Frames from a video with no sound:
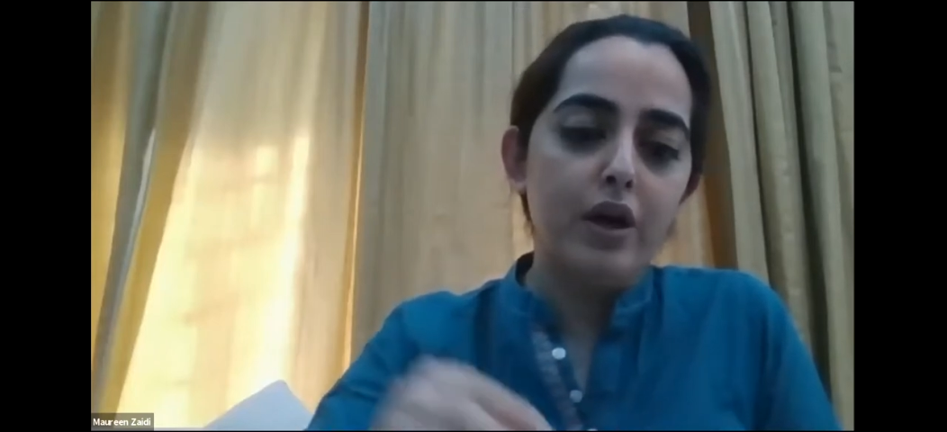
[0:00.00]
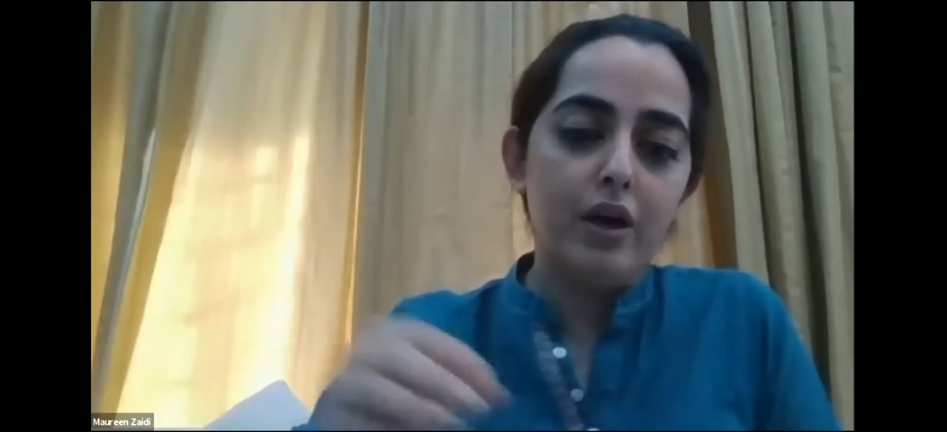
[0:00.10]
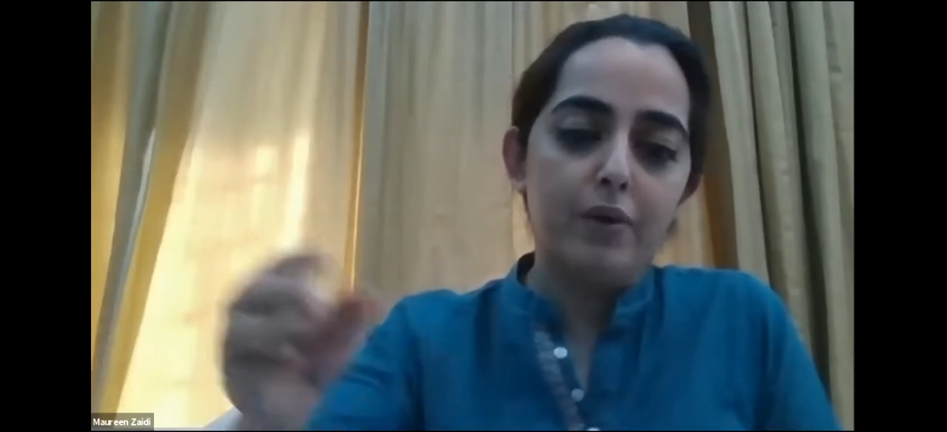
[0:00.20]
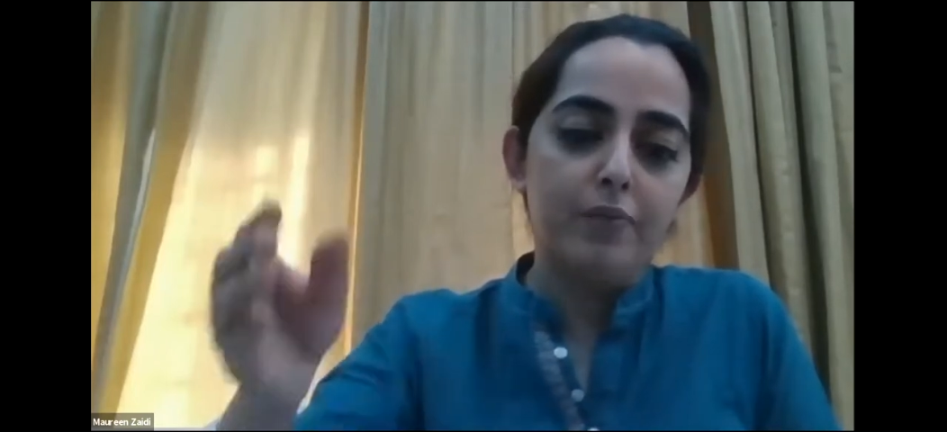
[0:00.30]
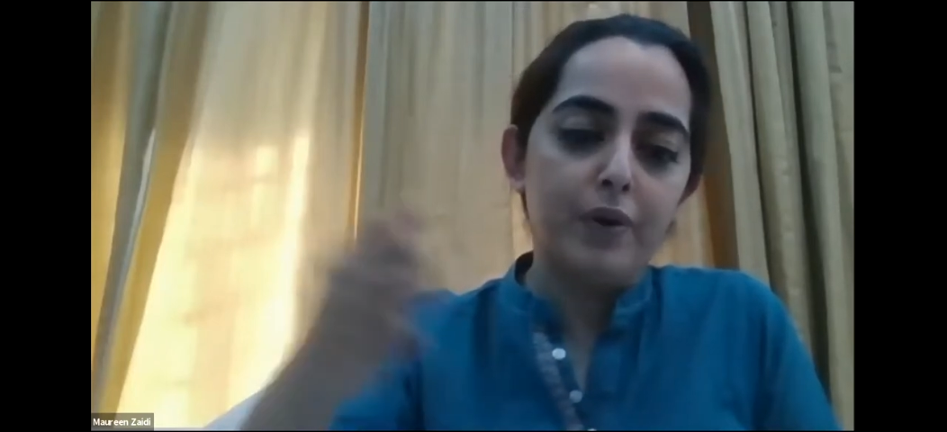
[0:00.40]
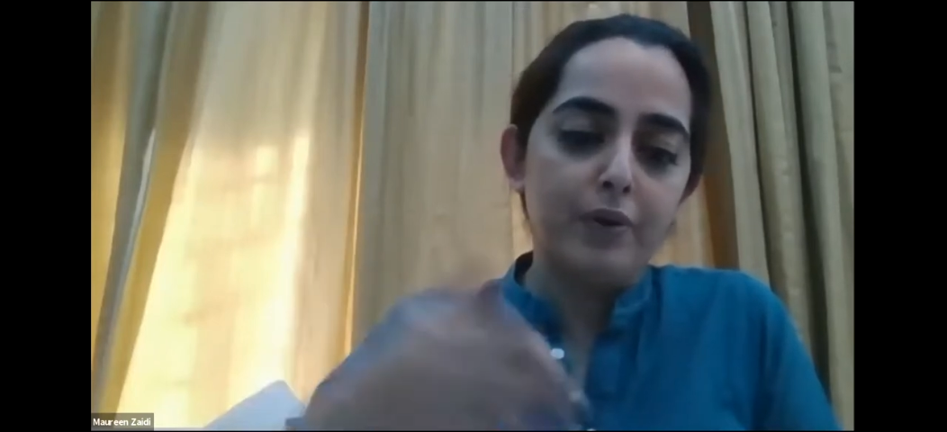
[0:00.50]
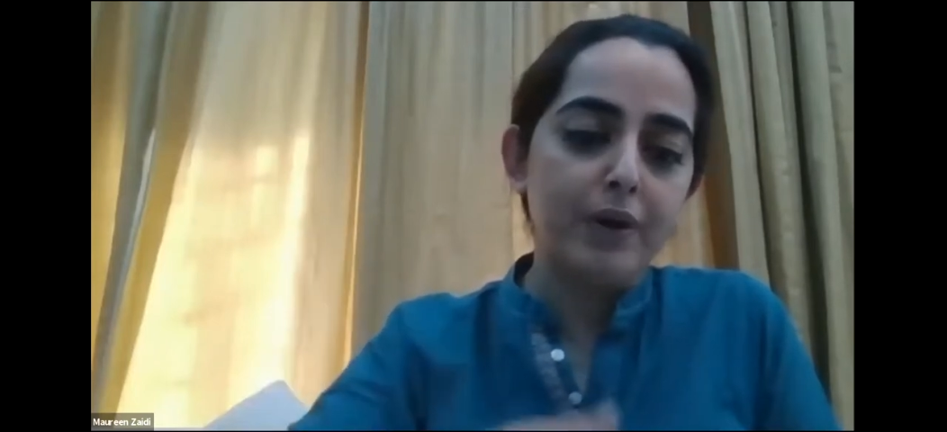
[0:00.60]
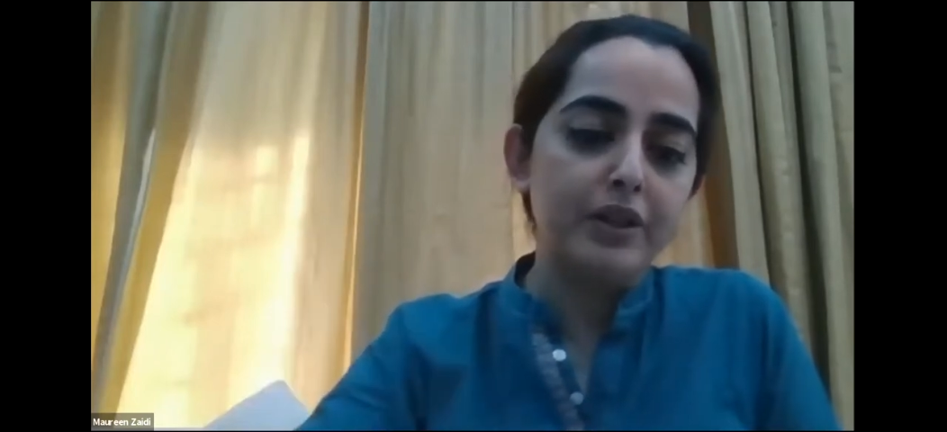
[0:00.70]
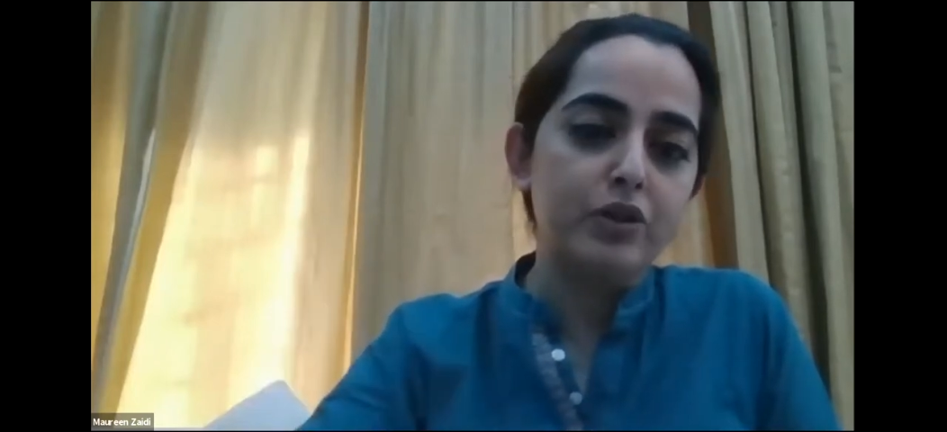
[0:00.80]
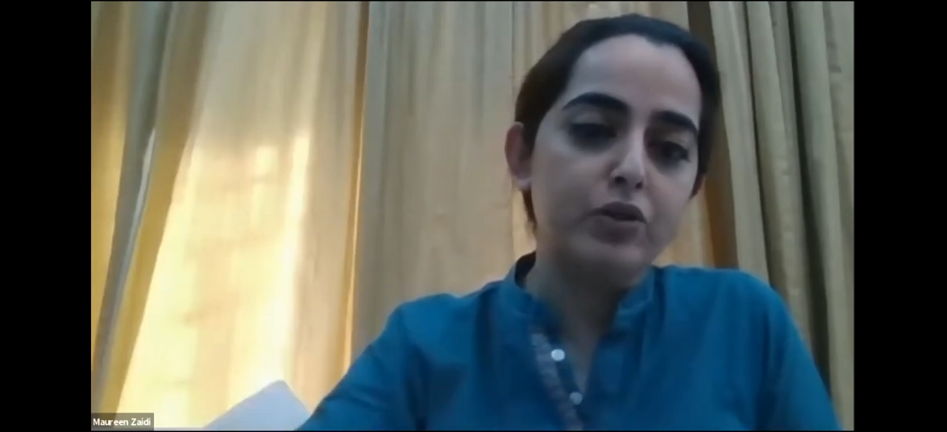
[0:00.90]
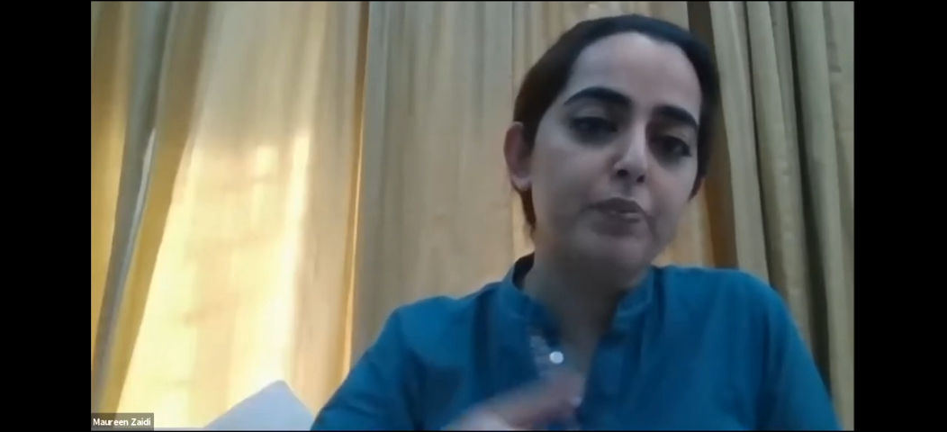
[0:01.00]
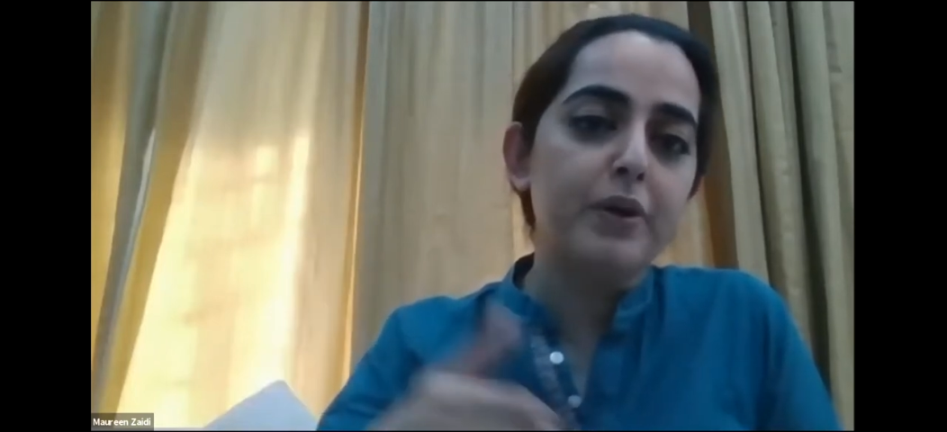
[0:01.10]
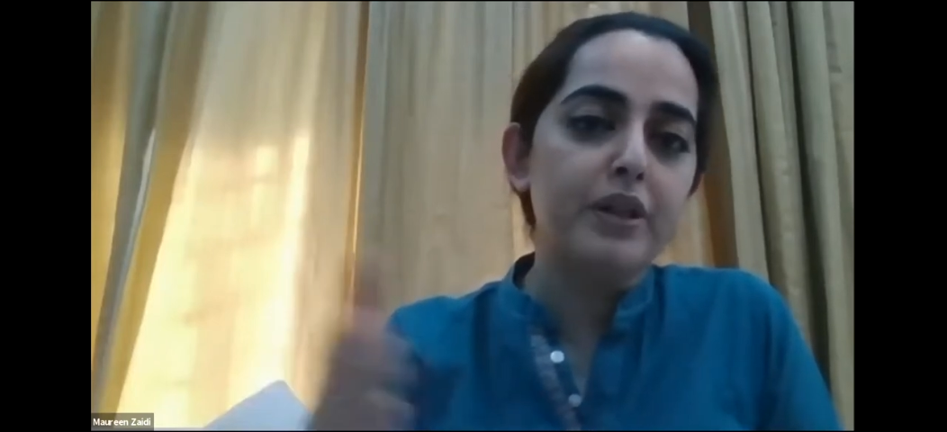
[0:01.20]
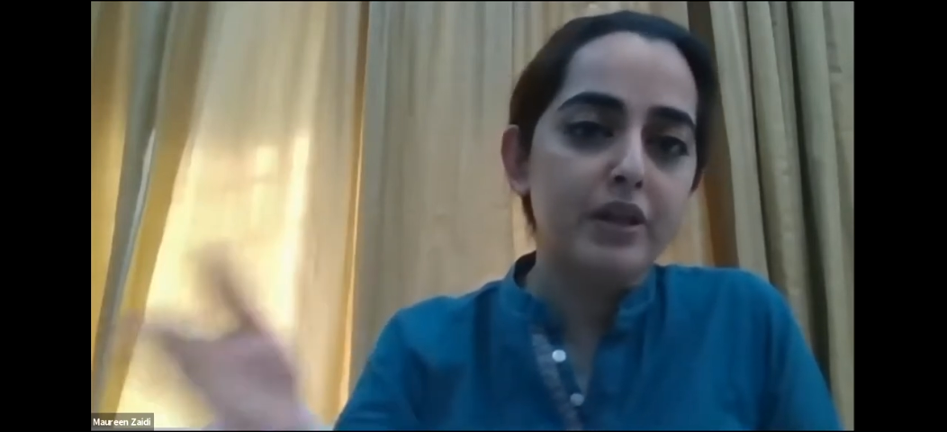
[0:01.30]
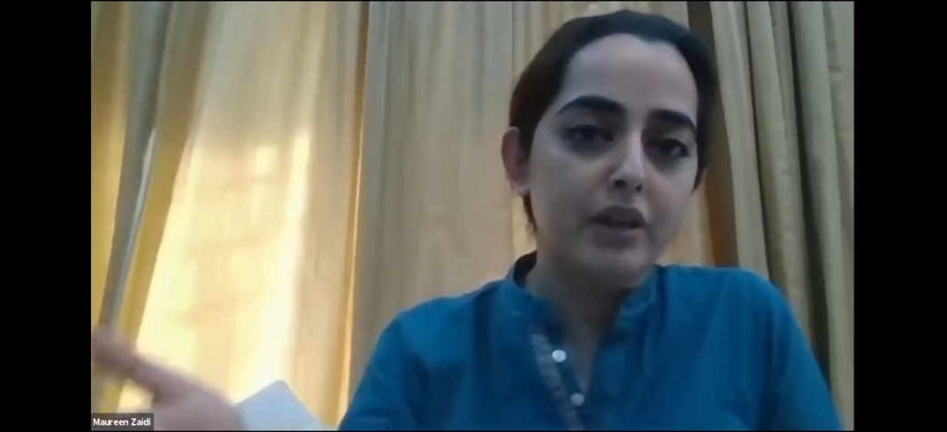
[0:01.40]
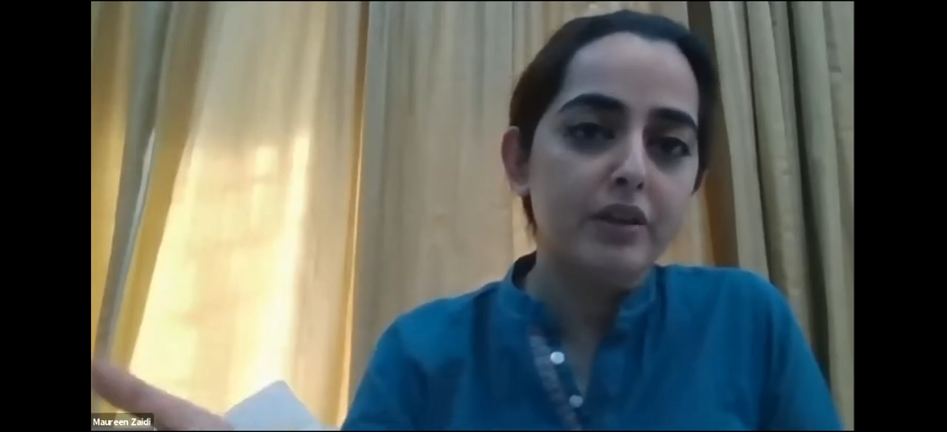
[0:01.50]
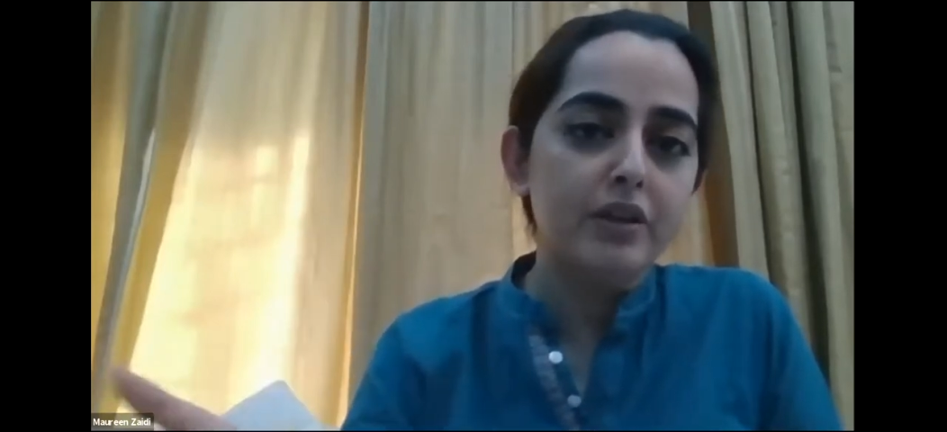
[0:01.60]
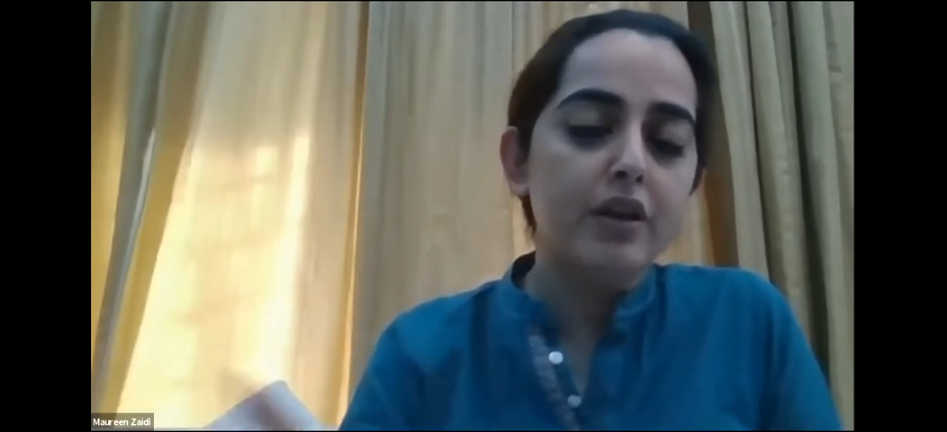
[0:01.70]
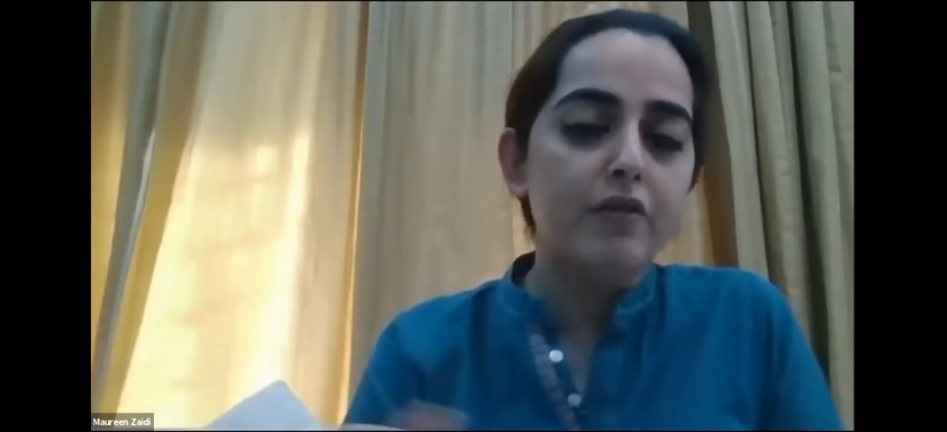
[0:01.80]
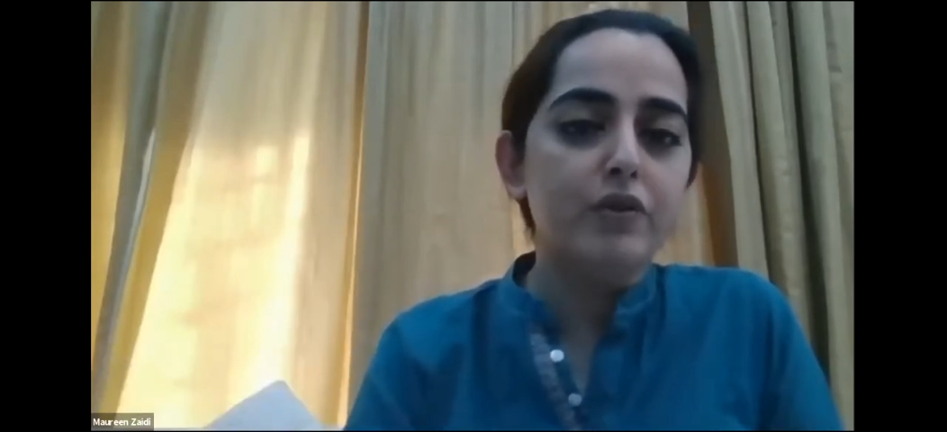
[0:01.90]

Um, one party is going to pay the other